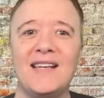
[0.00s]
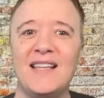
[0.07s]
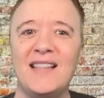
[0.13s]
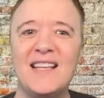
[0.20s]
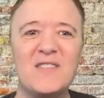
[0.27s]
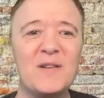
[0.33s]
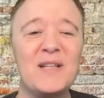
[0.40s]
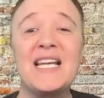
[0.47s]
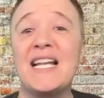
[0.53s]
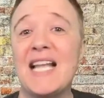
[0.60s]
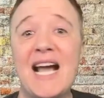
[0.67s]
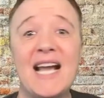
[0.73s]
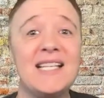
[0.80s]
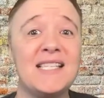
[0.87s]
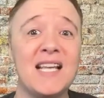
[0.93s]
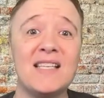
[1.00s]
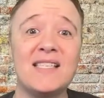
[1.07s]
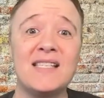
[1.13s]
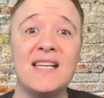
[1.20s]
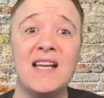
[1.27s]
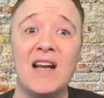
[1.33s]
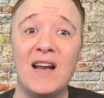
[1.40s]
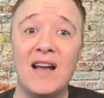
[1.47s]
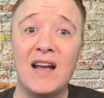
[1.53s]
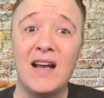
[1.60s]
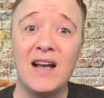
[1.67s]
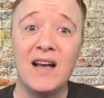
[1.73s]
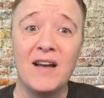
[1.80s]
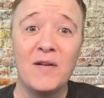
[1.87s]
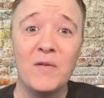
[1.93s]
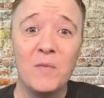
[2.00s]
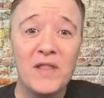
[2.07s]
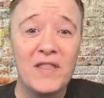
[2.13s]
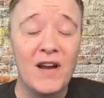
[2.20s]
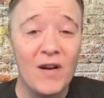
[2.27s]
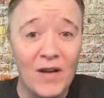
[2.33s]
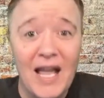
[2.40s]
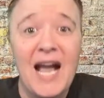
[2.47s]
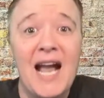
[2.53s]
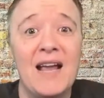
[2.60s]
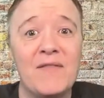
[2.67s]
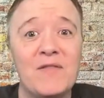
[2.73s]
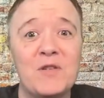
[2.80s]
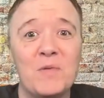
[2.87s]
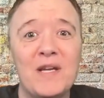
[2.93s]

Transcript: And this really aligns us with our lives,